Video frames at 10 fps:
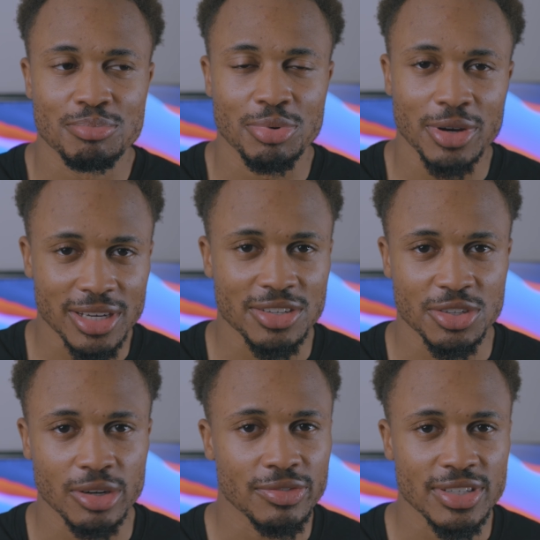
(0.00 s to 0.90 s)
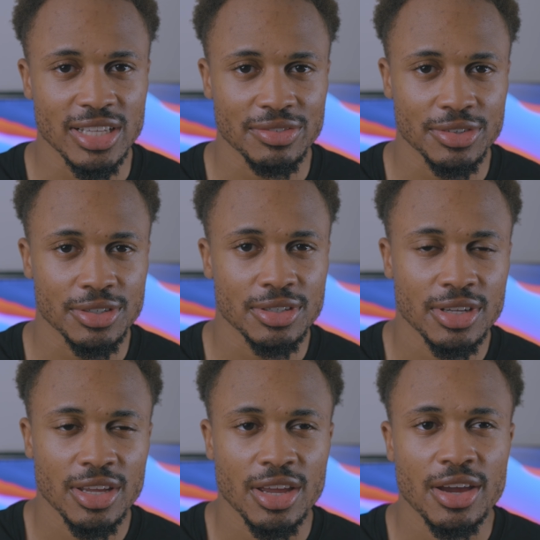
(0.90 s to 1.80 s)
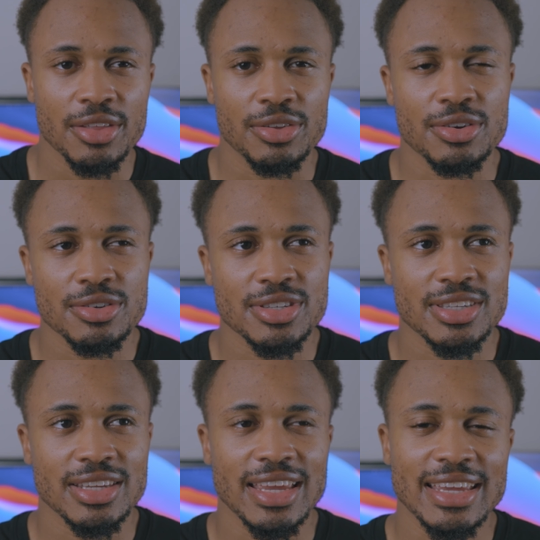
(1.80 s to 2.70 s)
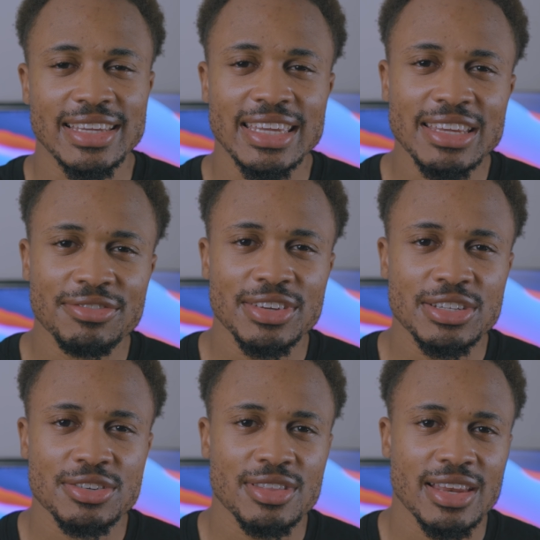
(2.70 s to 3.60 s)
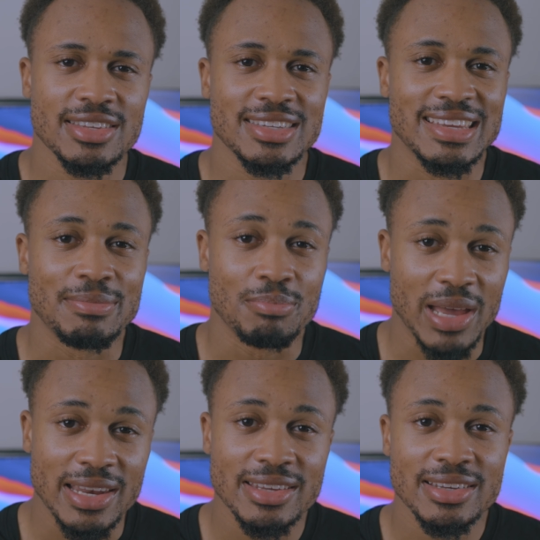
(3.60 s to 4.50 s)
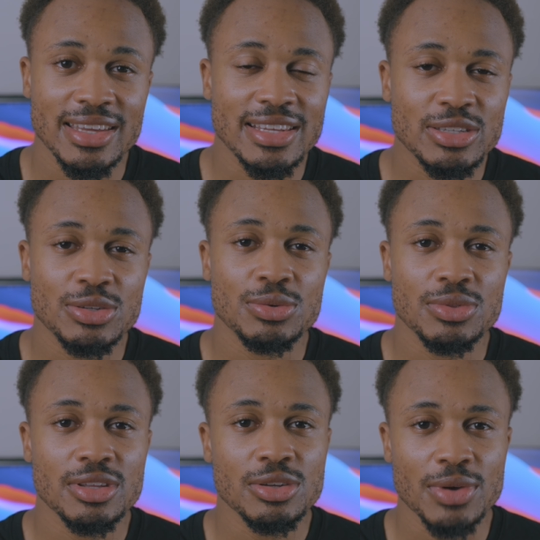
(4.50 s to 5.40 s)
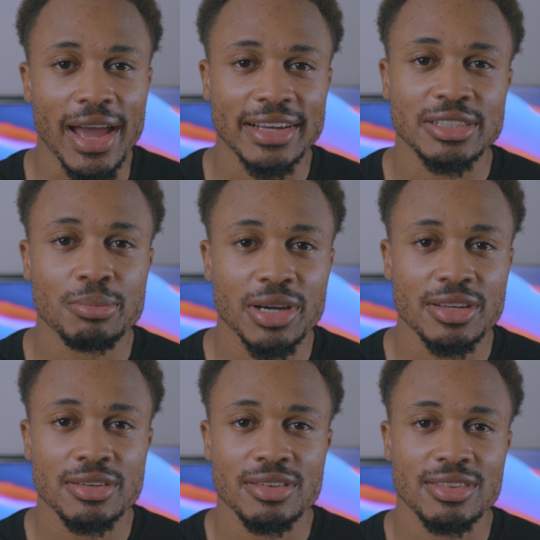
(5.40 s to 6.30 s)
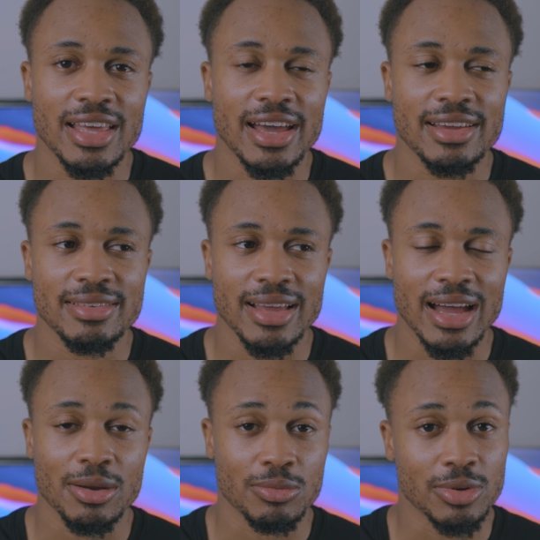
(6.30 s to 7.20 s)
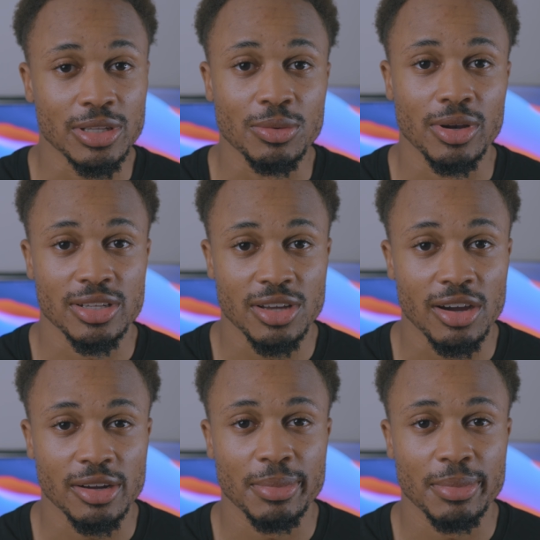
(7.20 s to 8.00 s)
pretty surface level, there's a key feature that is embedded into the new action button that I really want to talk